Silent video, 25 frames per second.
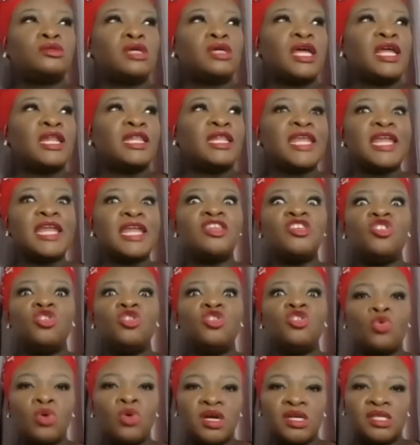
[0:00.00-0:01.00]
And then
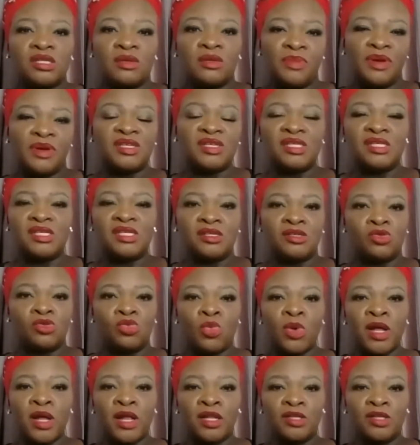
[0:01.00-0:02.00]
you as a person as
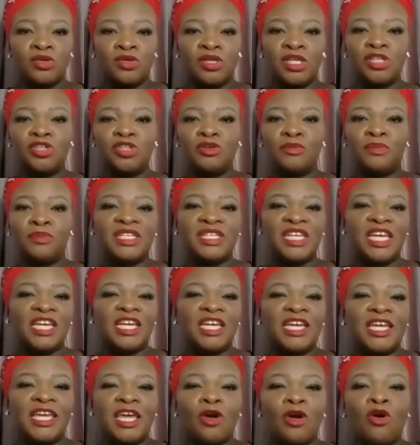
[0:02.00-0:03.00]
well, you need to be
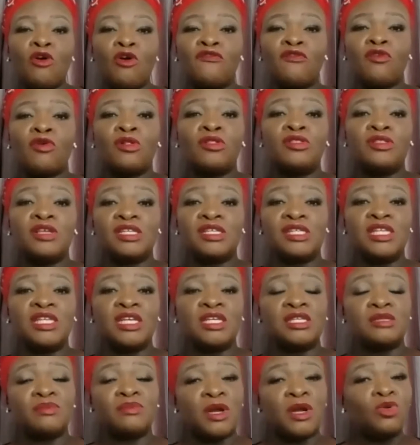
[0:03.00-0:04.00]
taking care of all these
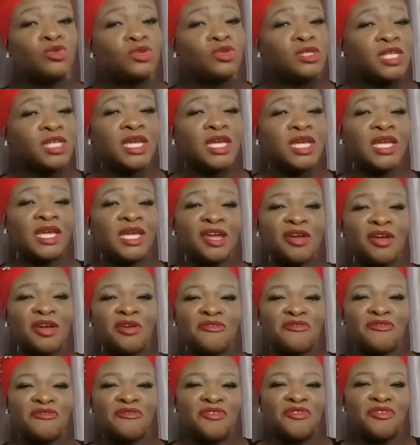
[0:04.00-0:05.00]
things, but who's taking care
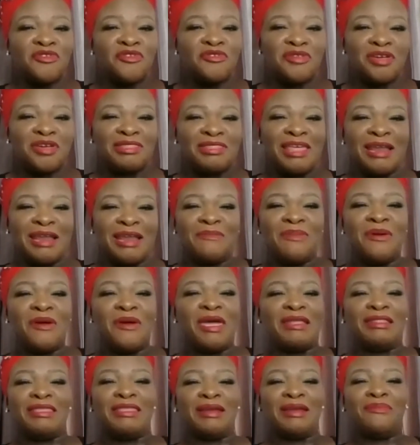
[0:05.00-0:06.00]
of you
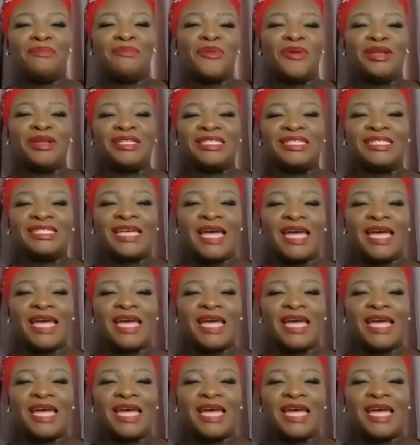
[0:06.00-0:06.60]
at that point in time?